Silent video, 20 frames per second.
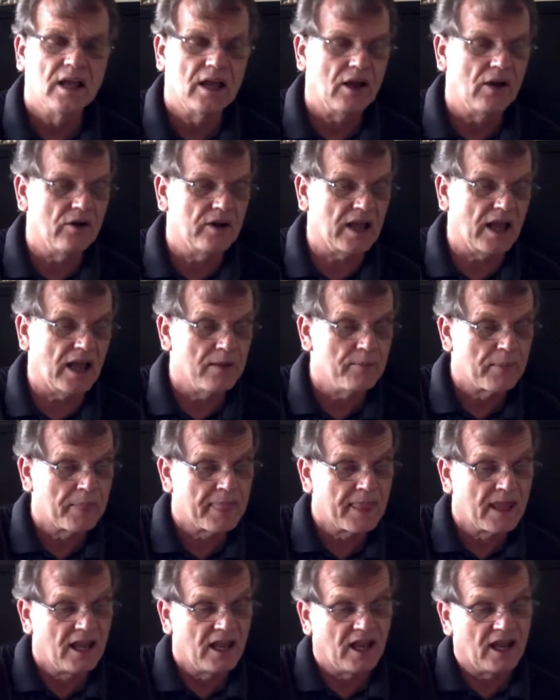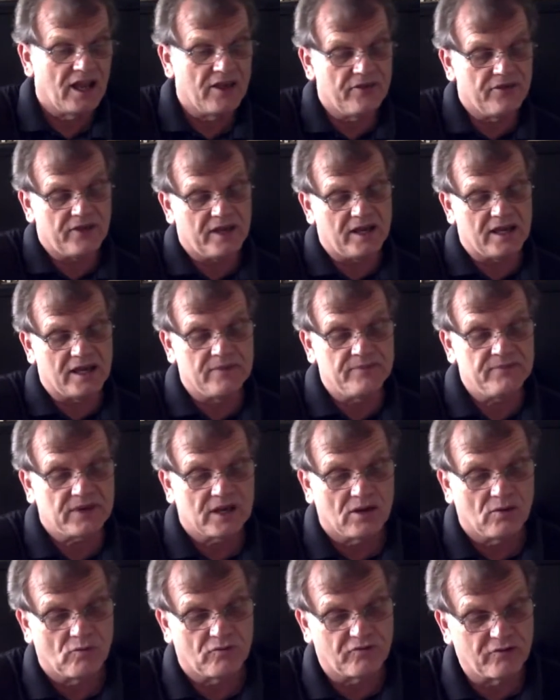Okay. And then
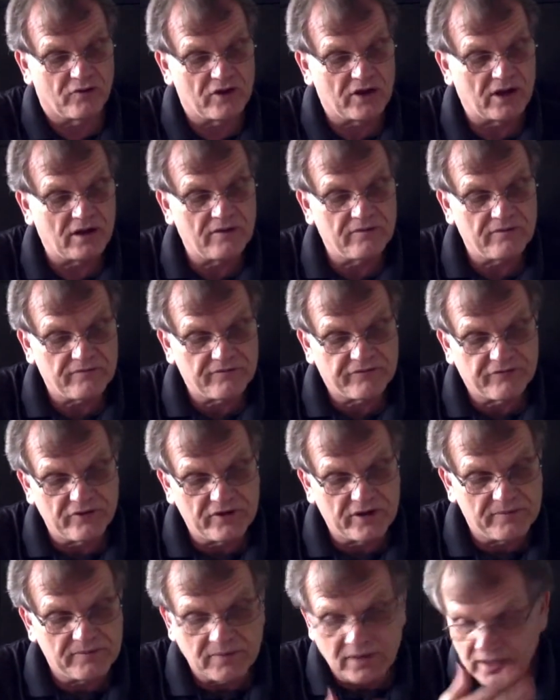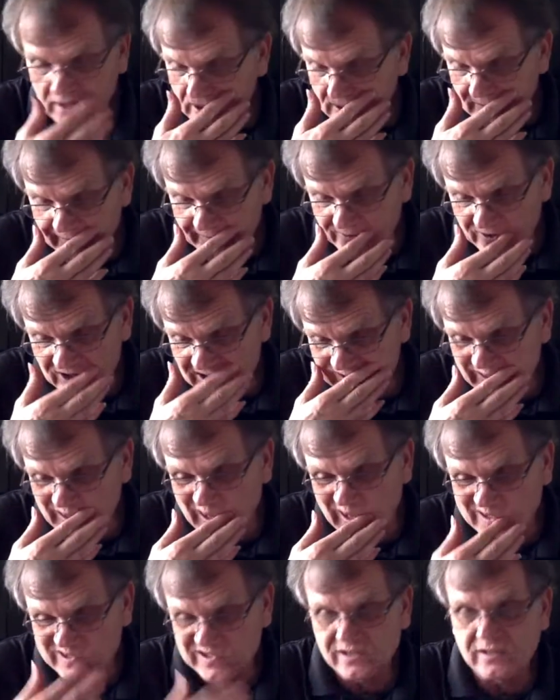for the verse
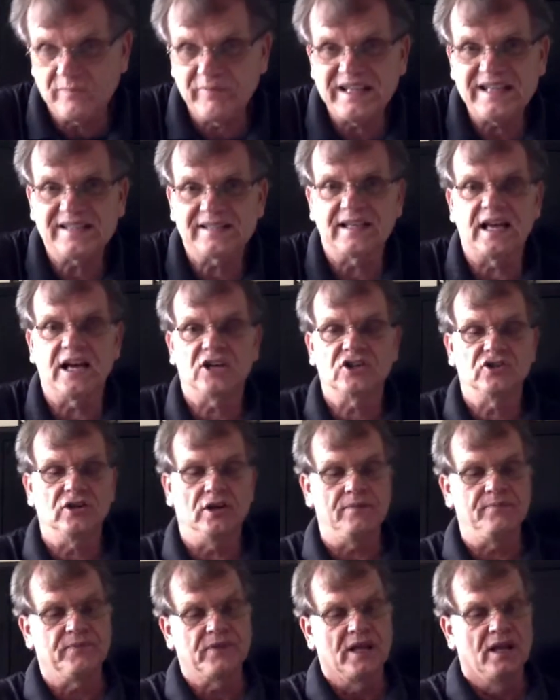section, the B section,